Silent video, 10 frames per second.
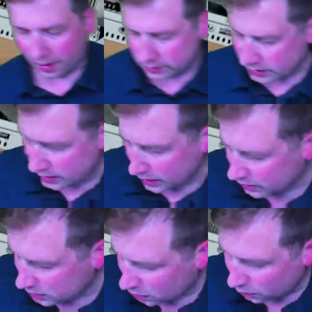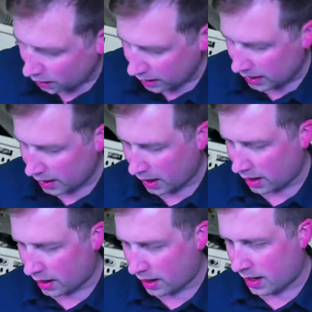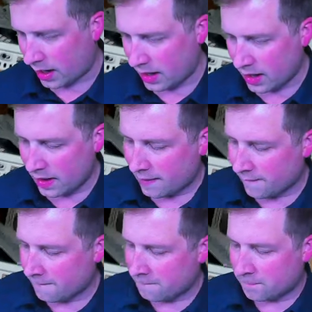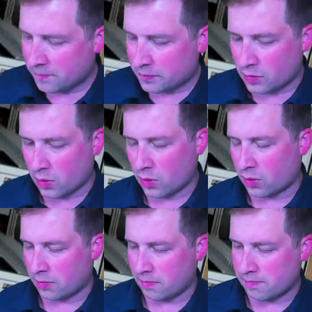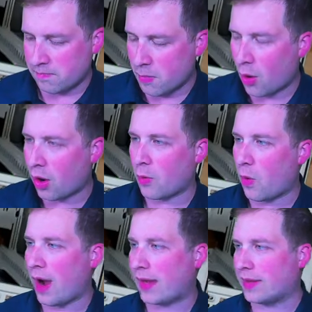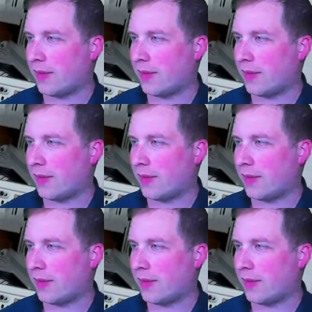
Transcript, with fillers: had to say this already. Uh, more white, the